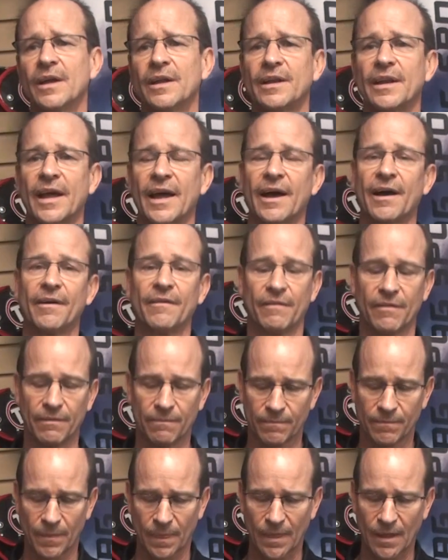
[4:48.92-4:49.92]
Now,
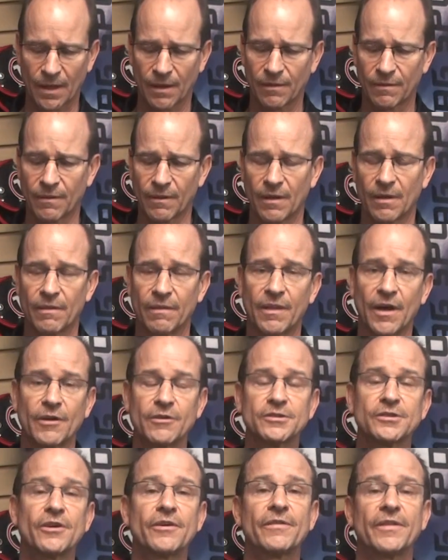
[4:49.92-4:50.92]

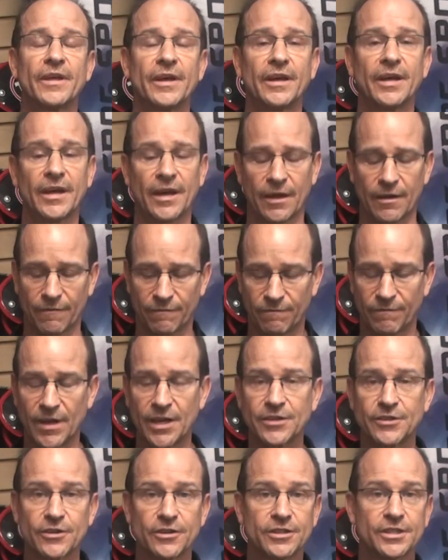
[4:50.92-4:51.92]
those are the
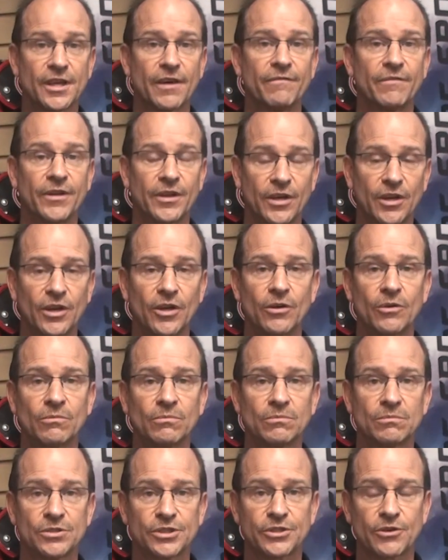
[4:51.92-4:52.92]
features of the new
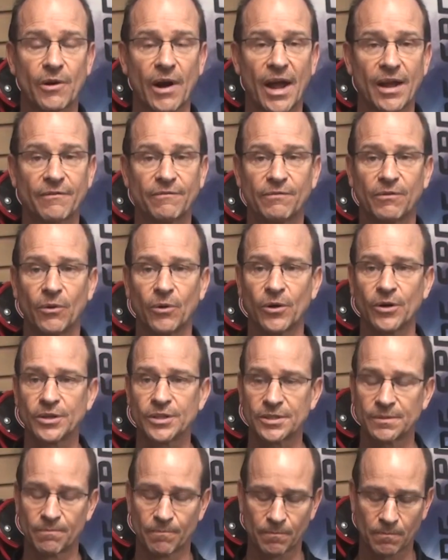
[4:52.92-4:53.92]

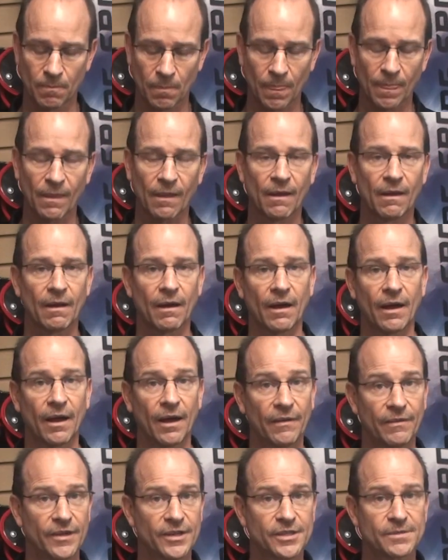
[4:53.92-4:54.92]
Strikeforce.
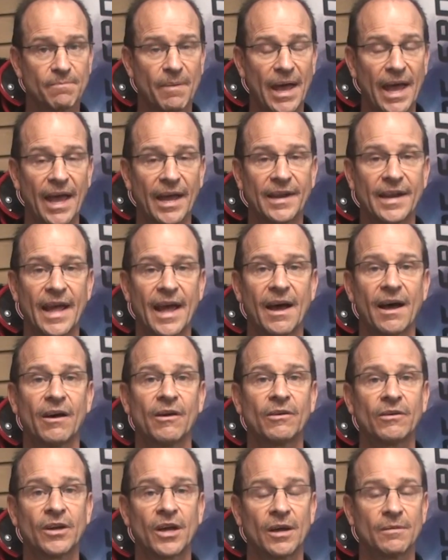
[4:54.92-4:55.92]
This pad
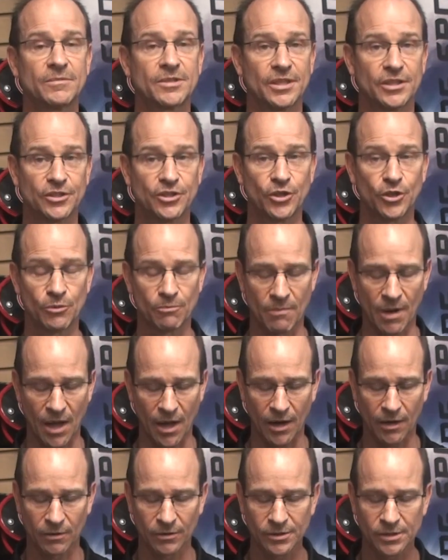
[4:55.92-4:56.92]
now comes in 2
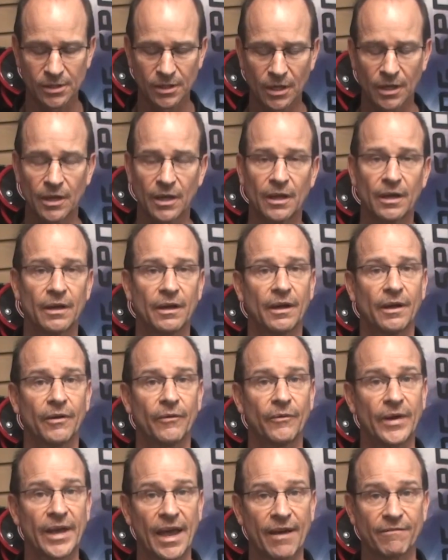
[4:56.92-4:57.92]
models.
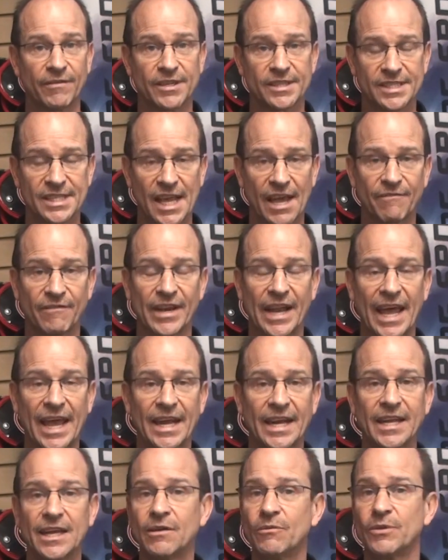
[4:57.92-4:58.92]
We have the
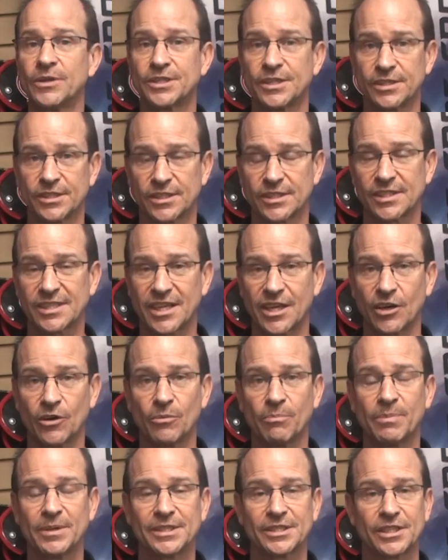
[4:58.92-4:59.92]
780, which is a skill
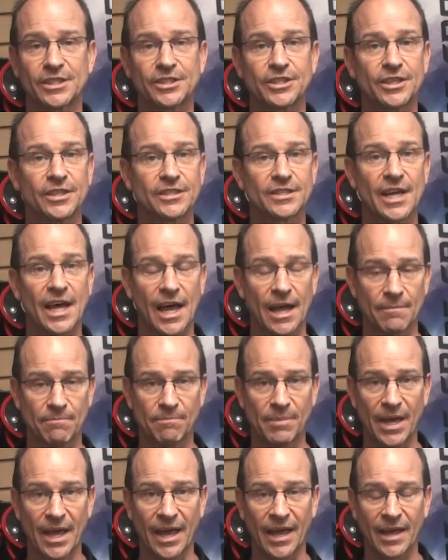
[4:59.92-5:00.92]
position type
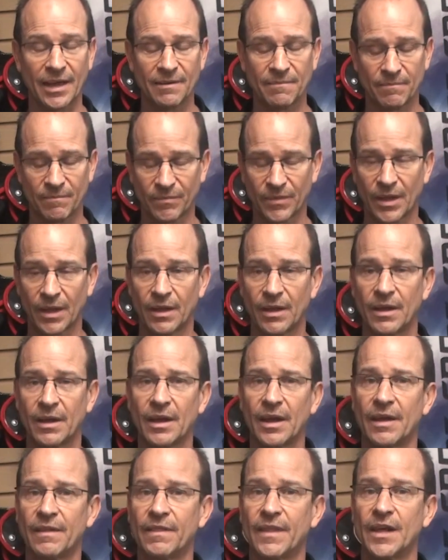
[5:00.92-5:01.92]
pad,
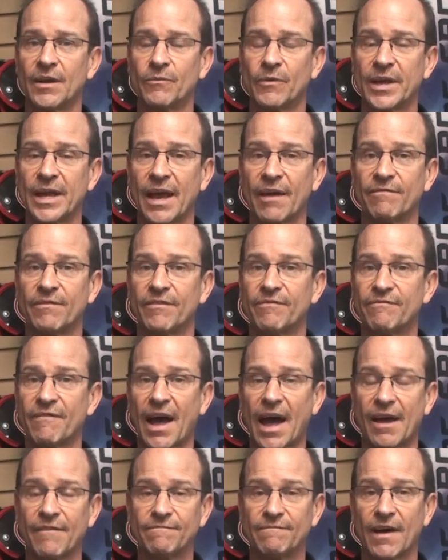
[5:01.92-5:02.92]
and then we have the
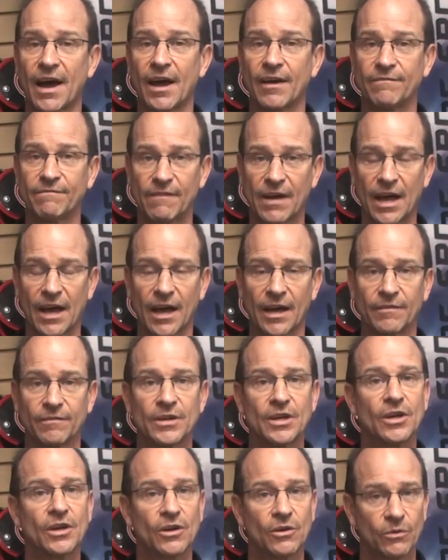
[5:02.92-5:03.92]
555,
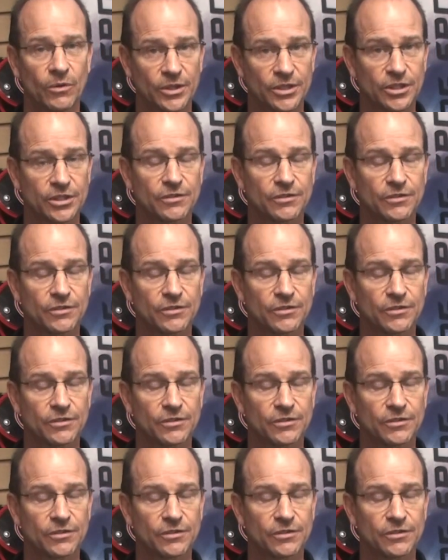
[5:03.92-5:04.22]
which